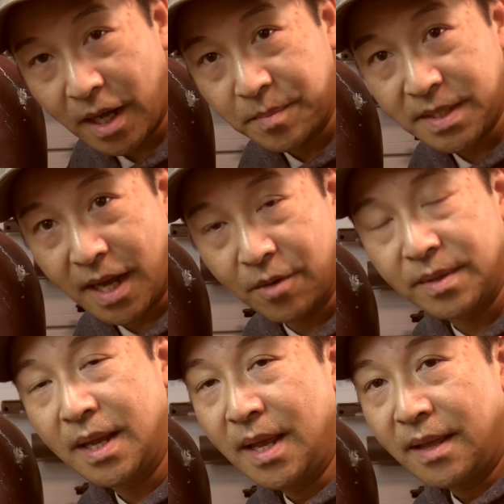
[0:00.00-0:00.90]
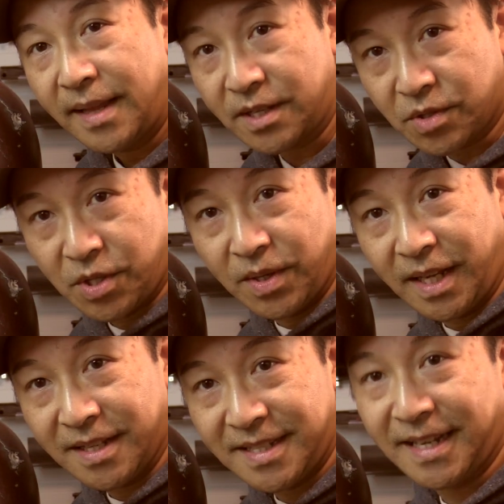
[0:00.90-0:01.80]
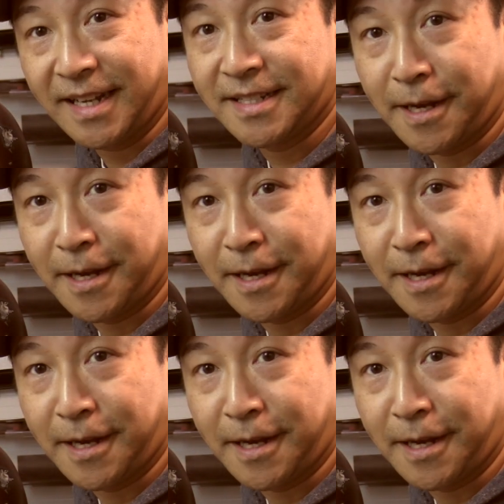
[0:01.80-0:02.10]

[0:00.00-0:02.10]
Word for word: helps you out. Thanks for tuning in. See you next